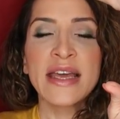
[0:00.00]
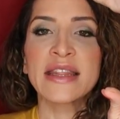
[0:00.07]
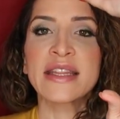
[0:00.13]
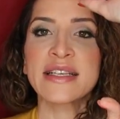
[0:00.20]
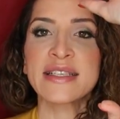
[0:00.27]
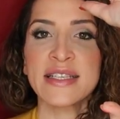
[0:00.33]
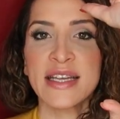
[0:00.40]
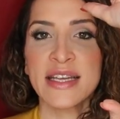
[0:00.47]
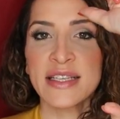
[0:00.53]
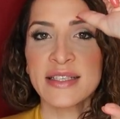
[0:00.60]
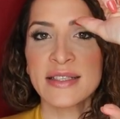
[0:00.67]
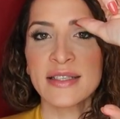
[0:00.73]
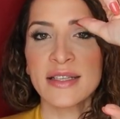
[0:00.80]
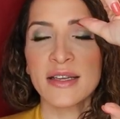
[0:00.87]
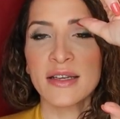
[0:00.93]
This
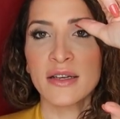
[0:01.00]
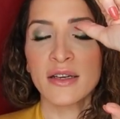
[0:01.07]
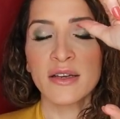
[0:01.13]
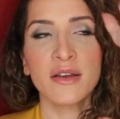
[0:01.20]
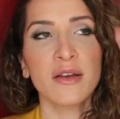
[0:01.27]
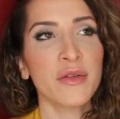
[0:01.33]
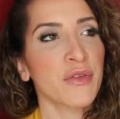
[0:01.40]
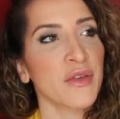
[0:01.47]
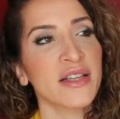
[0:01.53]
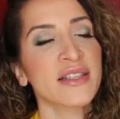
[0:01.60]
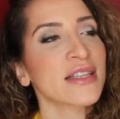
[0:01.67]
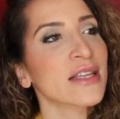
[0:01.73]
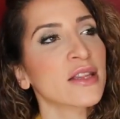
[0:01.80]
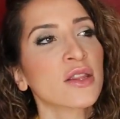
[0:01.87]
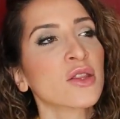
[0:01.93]
is,
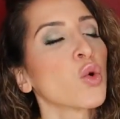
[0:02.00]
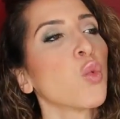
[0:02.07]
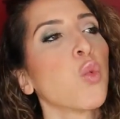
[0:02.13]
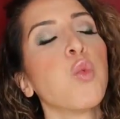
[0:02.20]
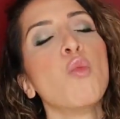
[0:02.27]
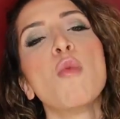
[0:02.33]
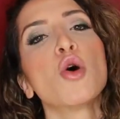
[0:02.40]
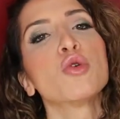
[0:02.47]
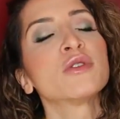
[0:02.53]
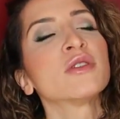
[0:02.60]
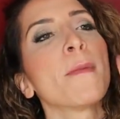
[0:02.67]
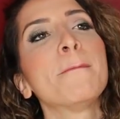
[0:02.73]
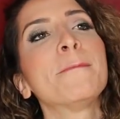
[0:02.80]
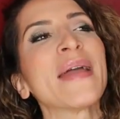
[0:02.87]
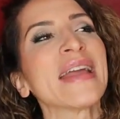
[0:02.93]
it's like the
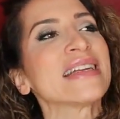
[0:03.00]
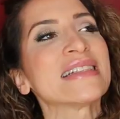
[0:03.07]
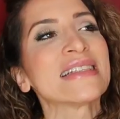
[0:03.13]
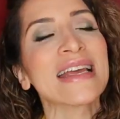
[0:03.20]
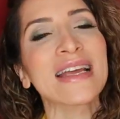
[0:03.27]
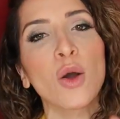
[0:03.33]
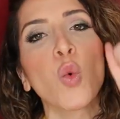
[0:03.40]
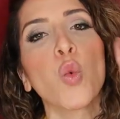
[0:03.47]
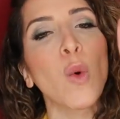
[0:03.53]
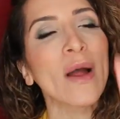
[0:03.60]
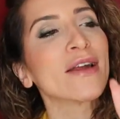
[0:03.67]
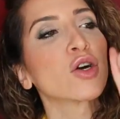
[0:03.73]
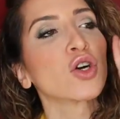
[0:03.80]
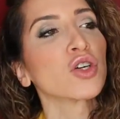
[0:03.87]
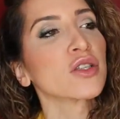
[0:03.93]
most basic
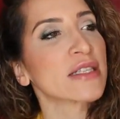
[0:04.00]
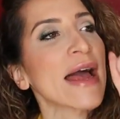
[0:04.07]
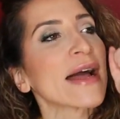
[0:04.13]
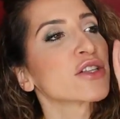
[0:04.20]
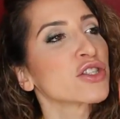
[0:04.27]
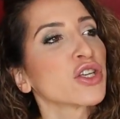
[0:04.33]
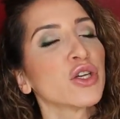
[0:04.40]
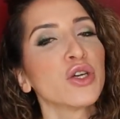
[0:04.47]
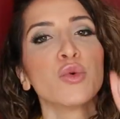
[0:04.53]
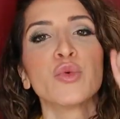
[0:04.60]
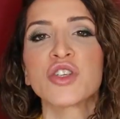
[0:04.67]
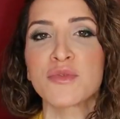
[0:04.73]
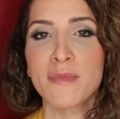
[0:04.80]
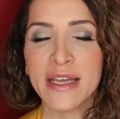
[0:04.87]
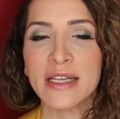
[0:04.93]
white girl tattoo,
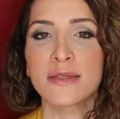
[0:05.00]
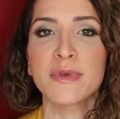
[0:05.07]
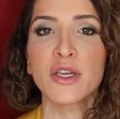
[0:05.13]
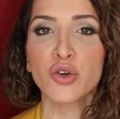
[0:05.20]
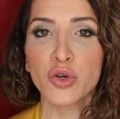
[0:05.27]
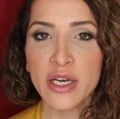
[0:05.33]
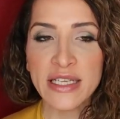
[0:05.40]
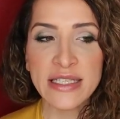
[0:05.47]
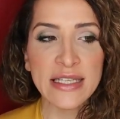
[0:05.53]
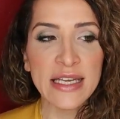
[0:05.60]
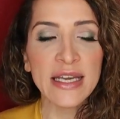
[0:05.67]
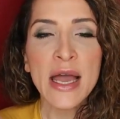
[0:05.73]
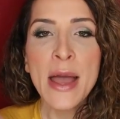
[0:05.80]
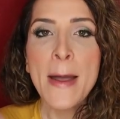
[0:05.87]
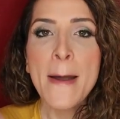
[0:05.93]
which makes me
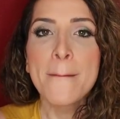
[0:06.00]
crazy.